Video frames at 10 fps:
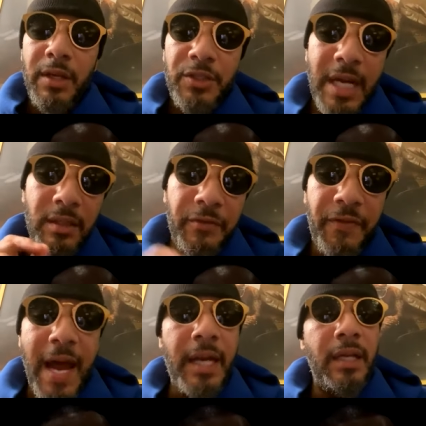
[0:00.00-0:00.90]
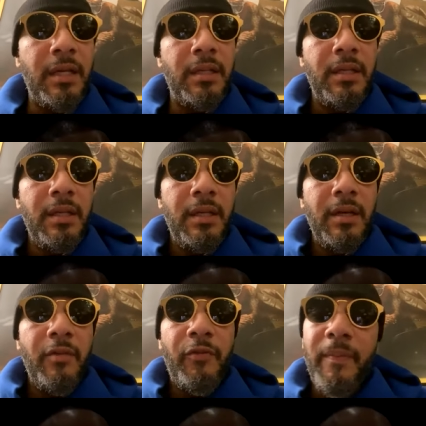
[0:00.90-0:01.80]
Shout to Fadia
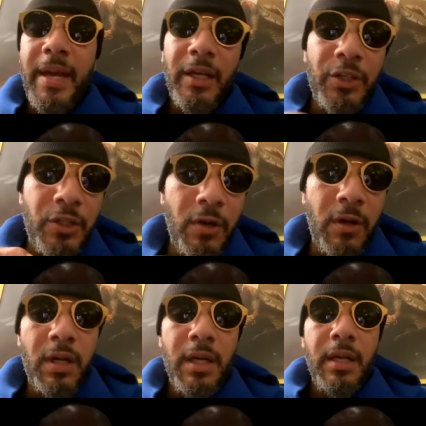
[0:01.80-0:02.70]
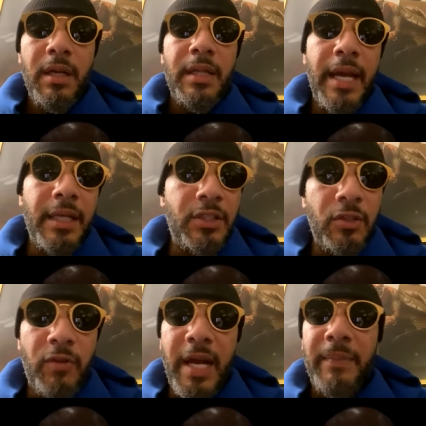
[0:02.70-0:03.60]
for making sure the
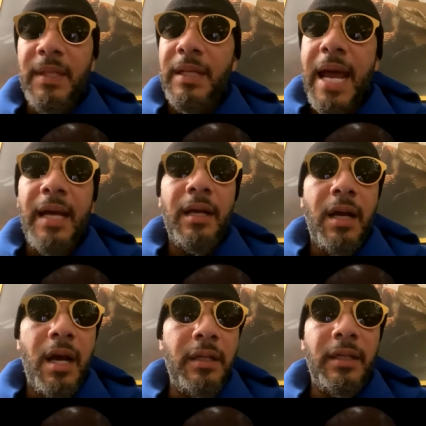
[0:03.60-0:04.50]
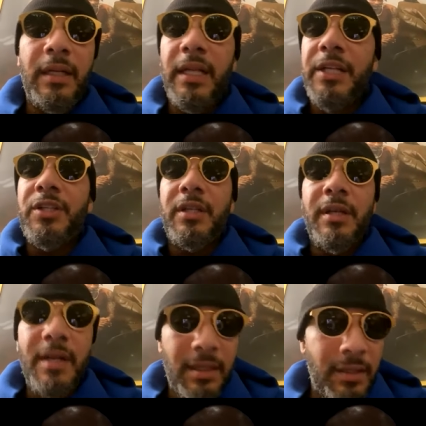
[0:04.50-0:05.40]
Instagram did not cut, glitch,
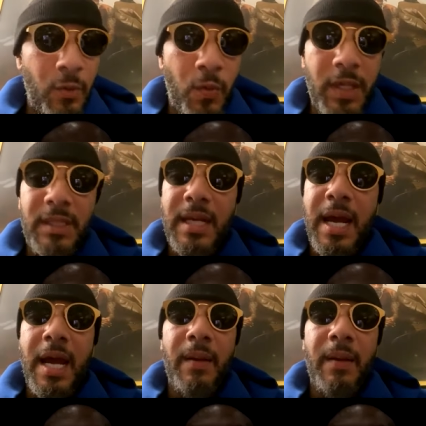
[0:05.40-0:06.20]
nothing one oh, time.